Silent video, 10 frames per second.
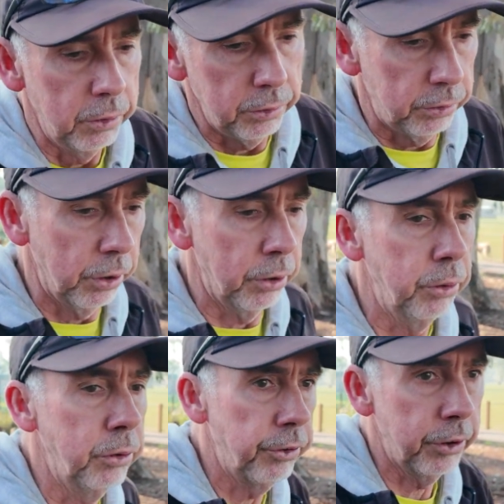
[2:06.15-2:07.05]
So
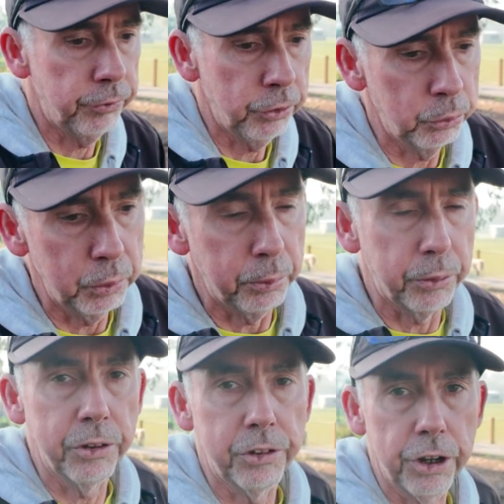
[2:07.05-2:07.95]
I've had a few
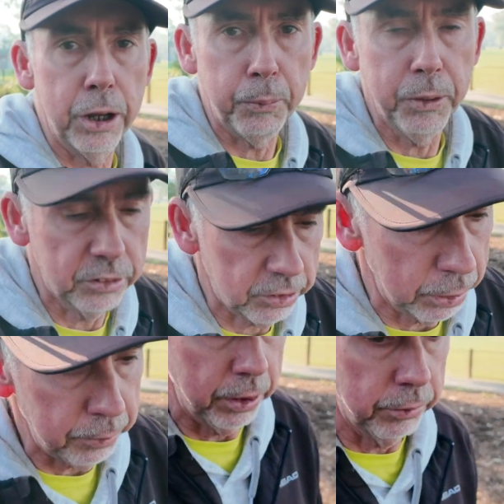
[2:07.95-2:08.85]
Wimbledon champions
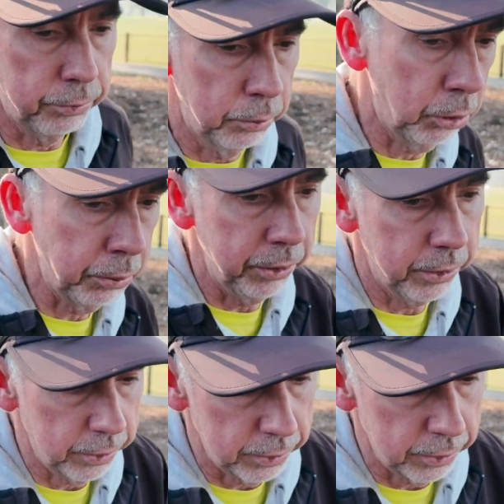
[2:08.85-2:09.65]
come out of Melbourne.